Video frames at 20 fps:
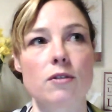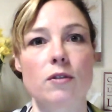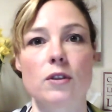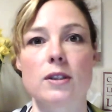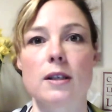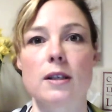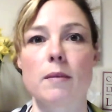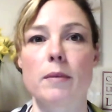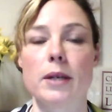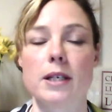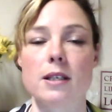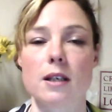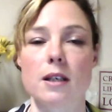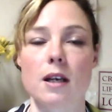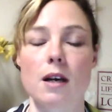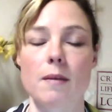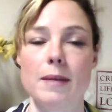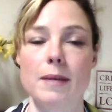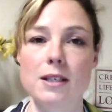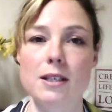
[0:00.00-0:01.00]
for somebody to
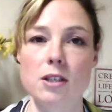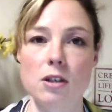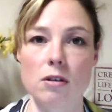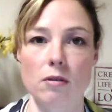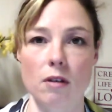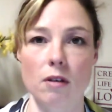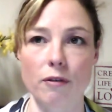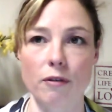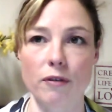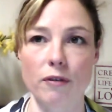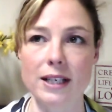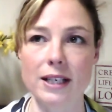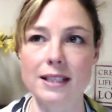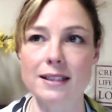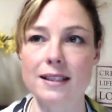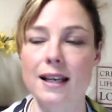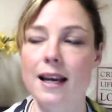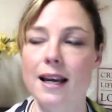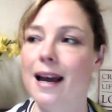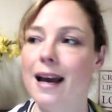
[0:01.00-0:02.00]
come into your
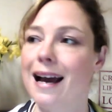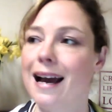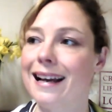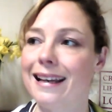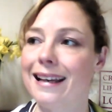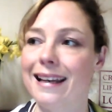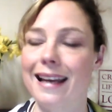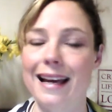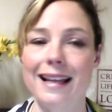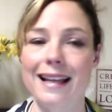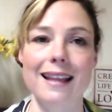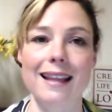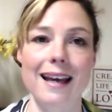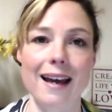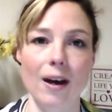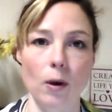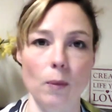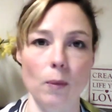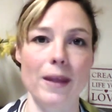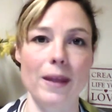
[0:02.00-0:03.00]
office and get the
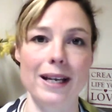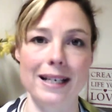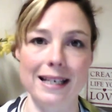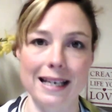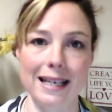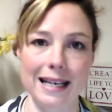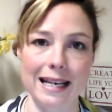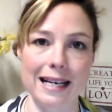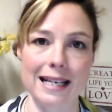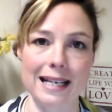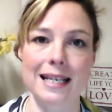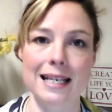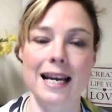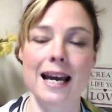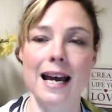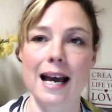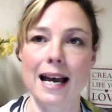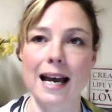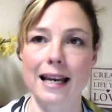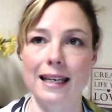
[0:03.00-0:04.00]
help they need
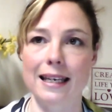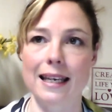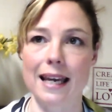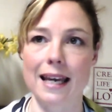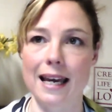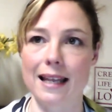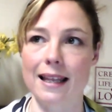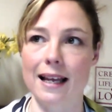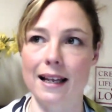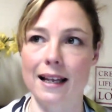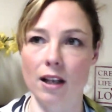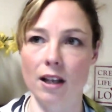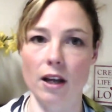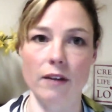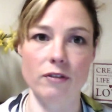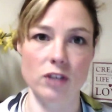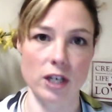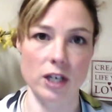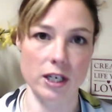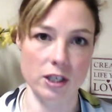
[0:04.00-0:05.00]
and get that
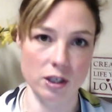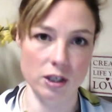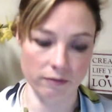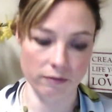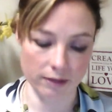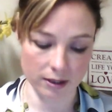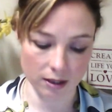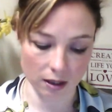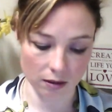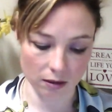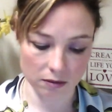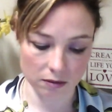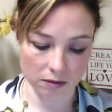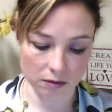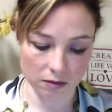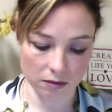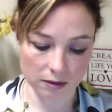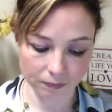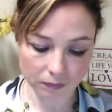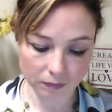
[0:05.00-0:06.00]
life-changing results.
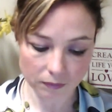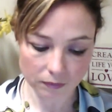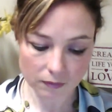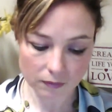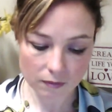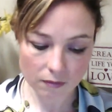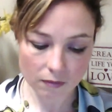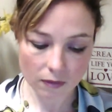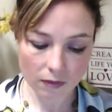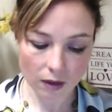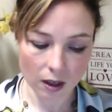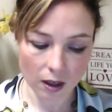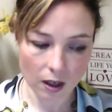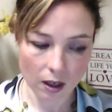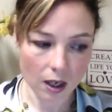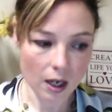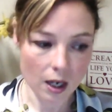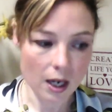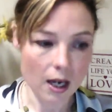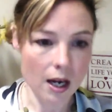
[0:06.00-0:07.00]

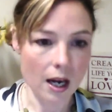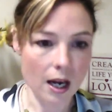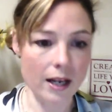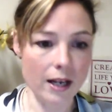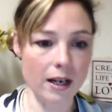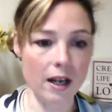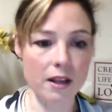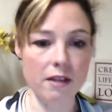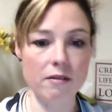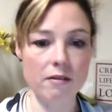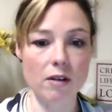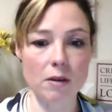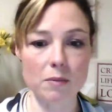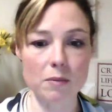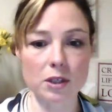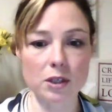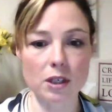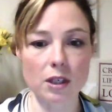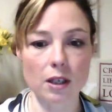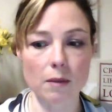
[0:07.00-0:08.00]
Another
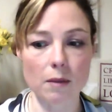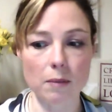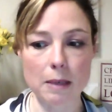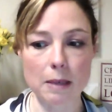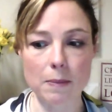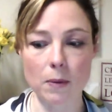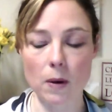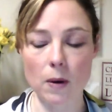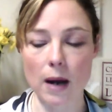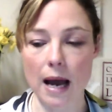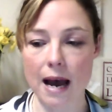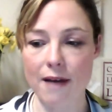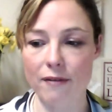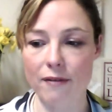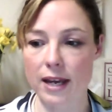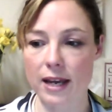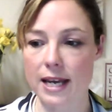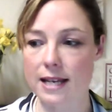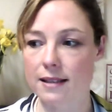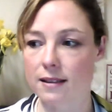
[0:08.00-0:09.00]
option that people have
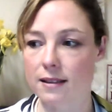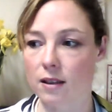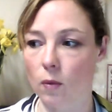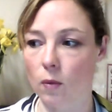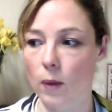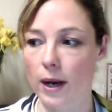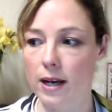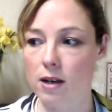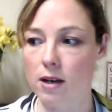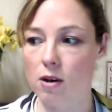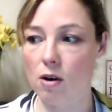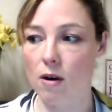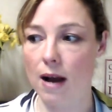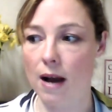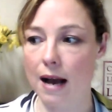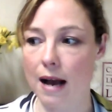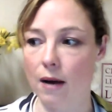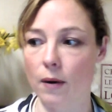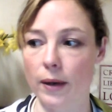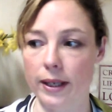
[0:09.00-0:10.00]
is that when you're
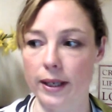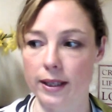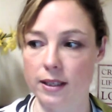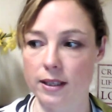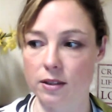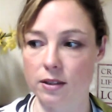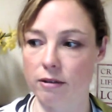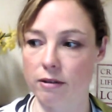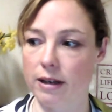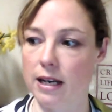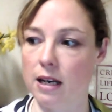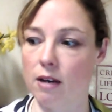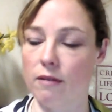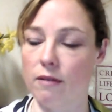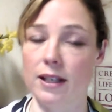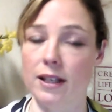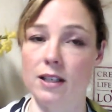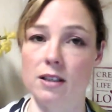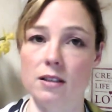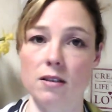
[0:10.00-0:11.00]
out in these screening
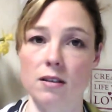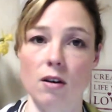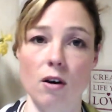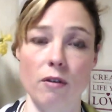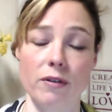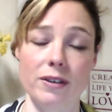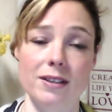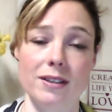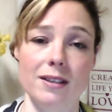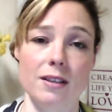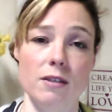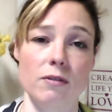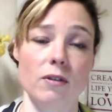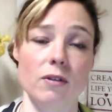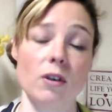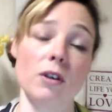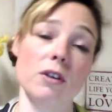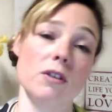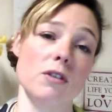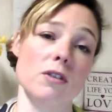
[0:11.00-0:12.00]
events, obviously you've
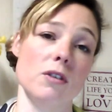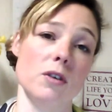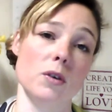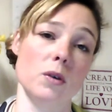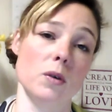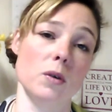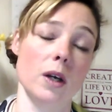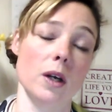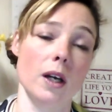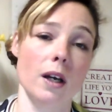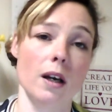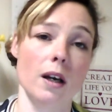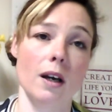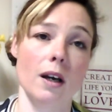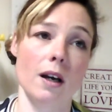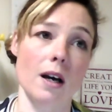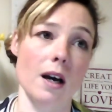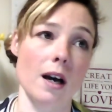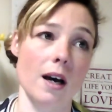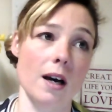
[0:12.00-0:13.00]
got to do
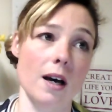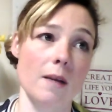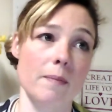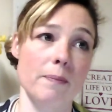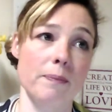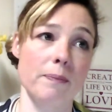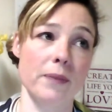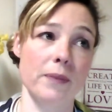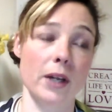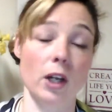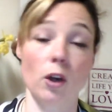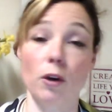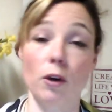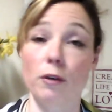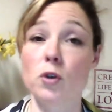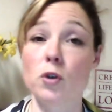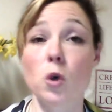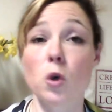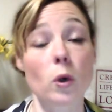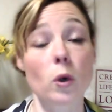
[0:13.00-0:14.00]
a lot
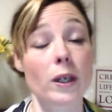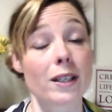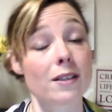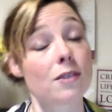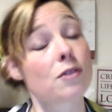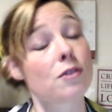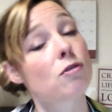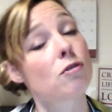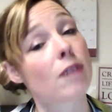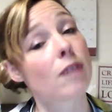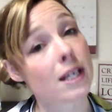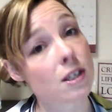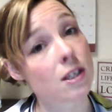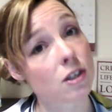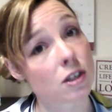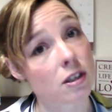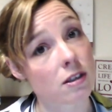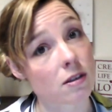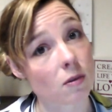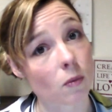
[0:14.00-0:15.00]
of talking to
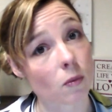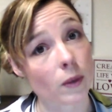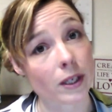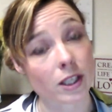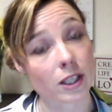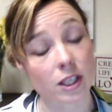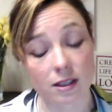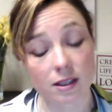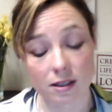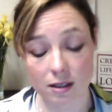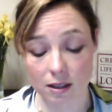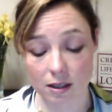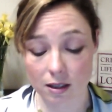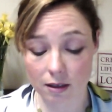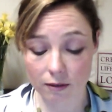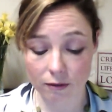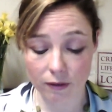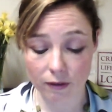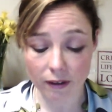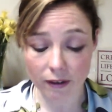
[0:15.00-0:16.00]
strangers, which is
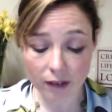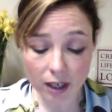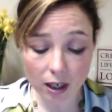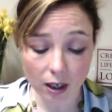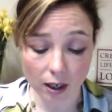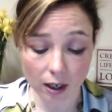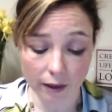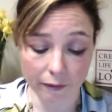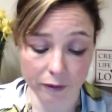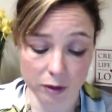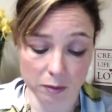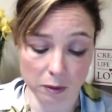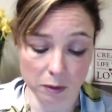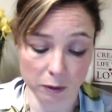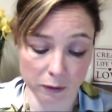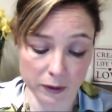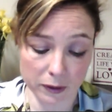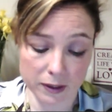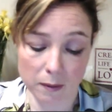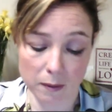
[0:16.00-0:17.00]
very uncomfortable
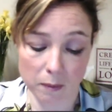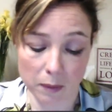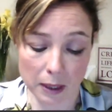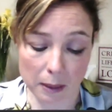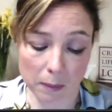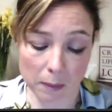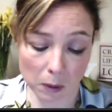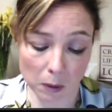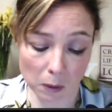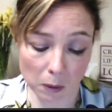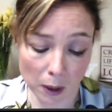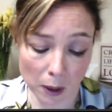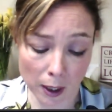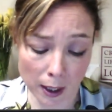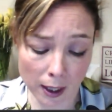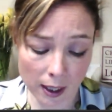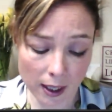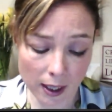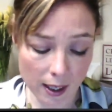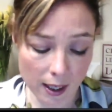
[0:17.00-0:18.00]
for some people.
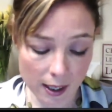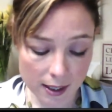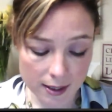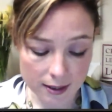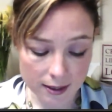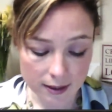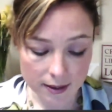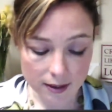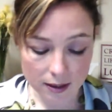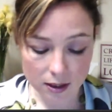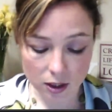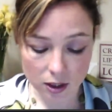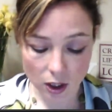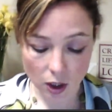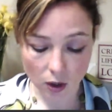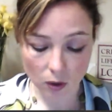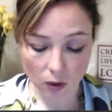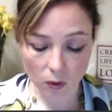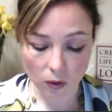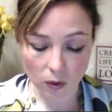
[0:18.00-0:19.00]

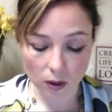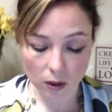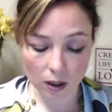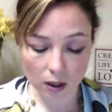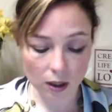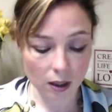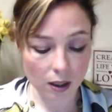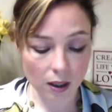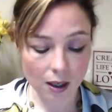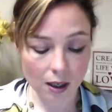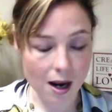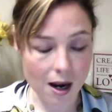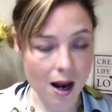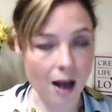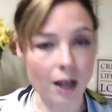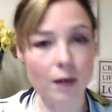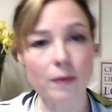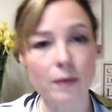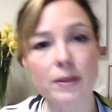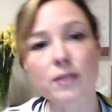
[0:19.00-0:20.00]
So
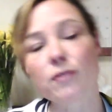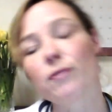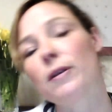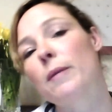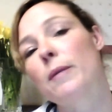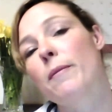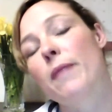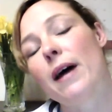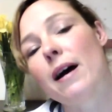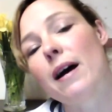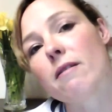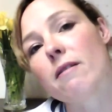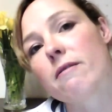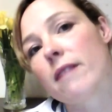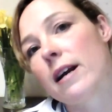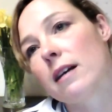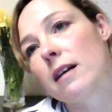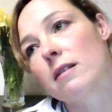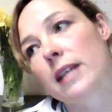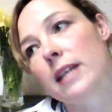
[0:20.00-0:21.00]
I always flip that
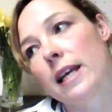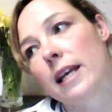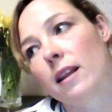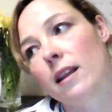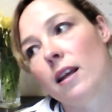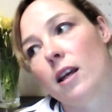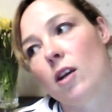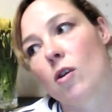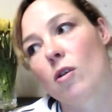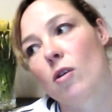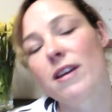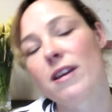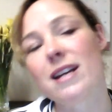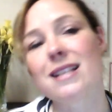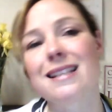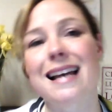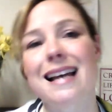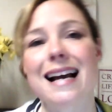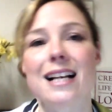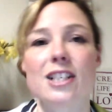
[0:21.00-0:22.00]
around in that you're there
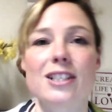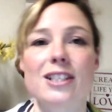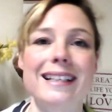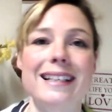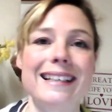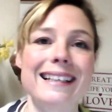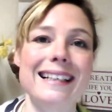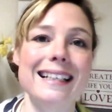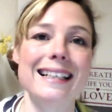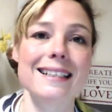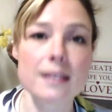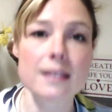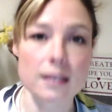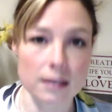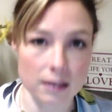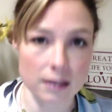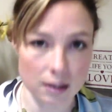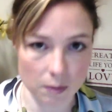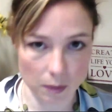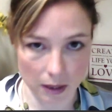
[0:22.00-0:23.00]
to actually
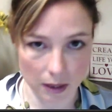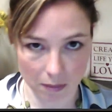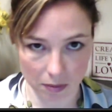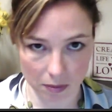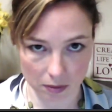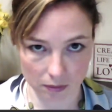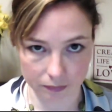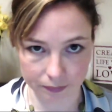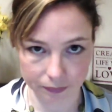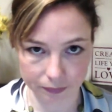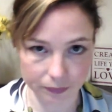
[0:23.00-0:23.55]
listen to people.